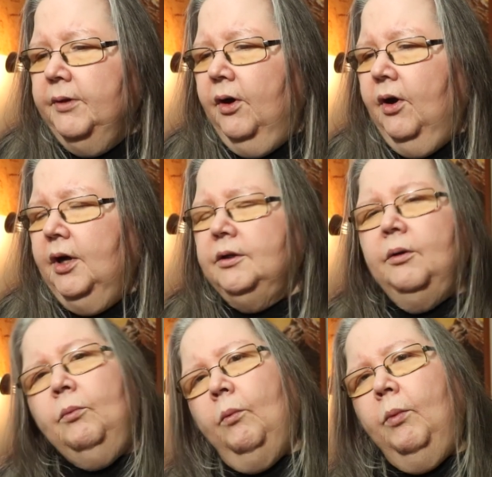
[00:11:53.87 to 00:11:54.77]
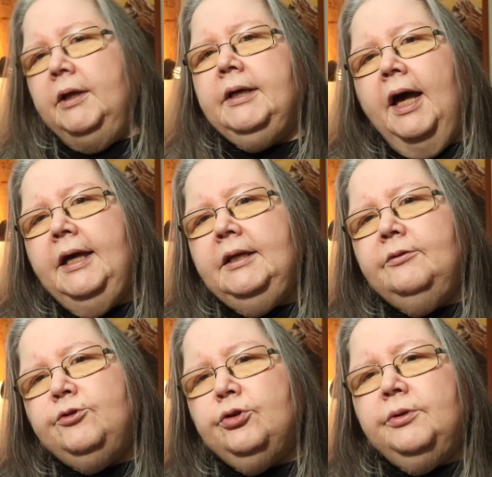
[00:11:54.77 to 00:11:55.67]
on what kind
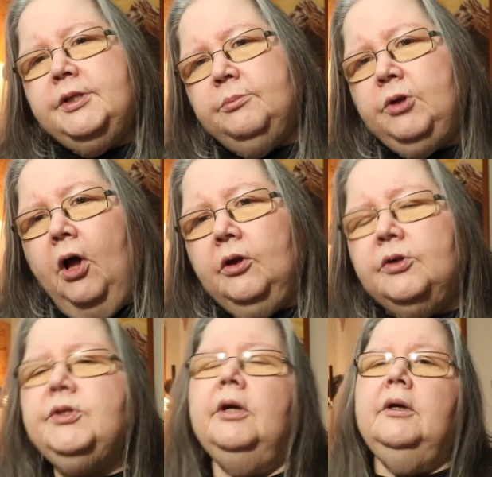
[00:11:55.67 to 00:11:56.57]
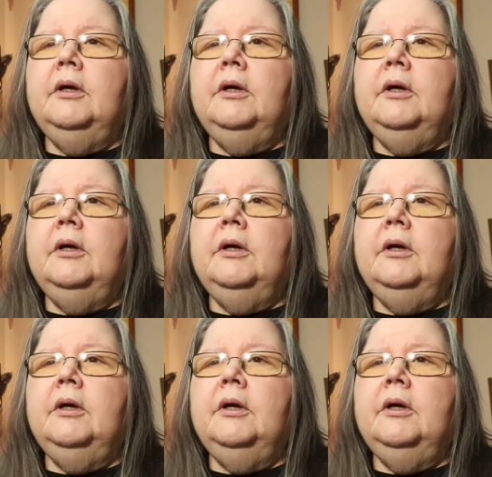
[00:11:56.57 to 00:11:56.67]
of tourism dollars